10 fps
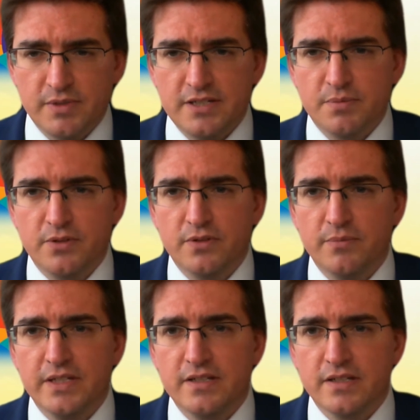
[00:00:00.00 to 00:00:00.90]
please put them
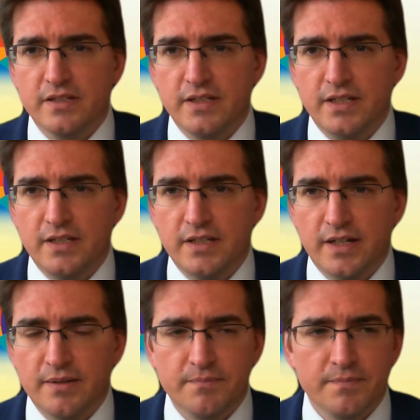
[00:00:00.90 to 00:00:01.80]
into the
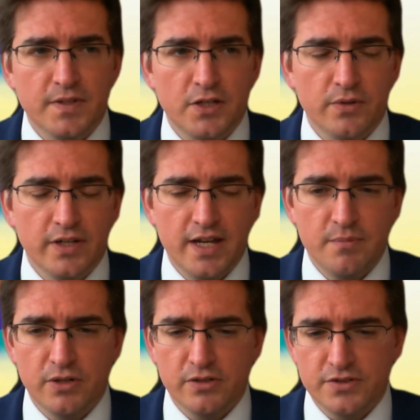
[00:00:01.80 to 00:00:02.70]
Q&A
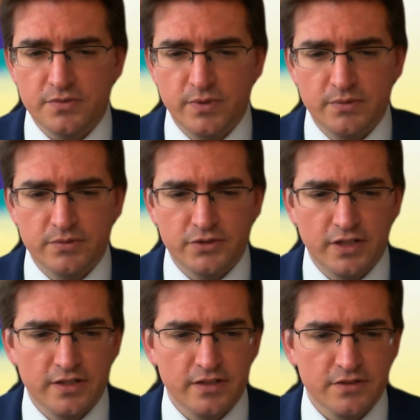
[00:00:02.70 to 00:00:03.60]
box. We will
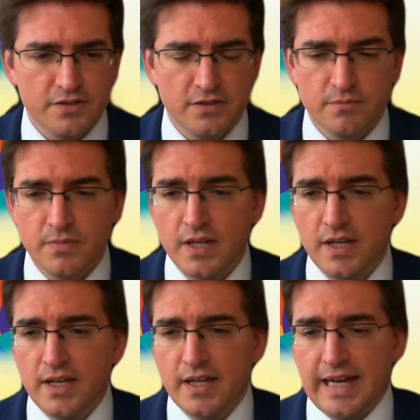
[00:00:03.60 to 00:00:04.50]
try and answer them
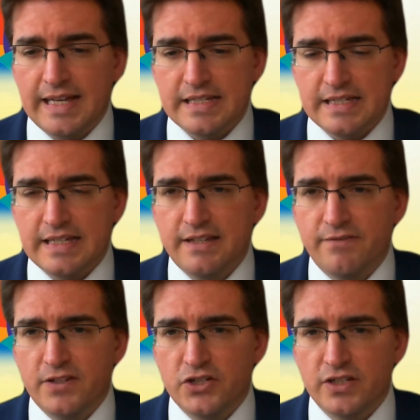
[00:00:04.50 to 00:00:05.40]
as
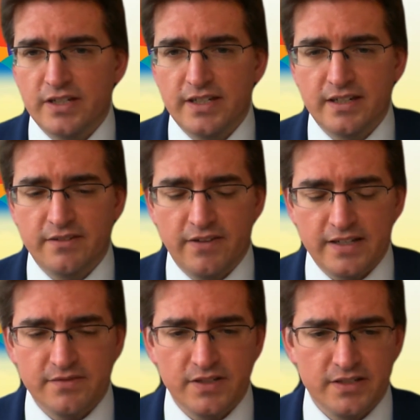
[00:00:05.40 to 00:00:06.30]
efficiently and
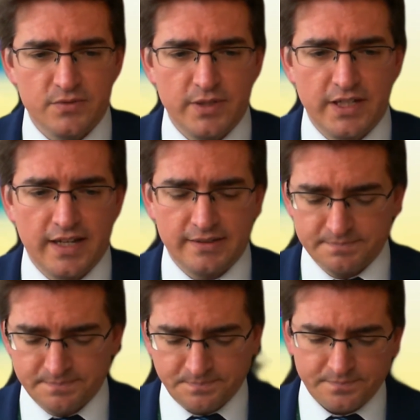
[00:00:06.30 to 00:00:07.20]
effectively as we can.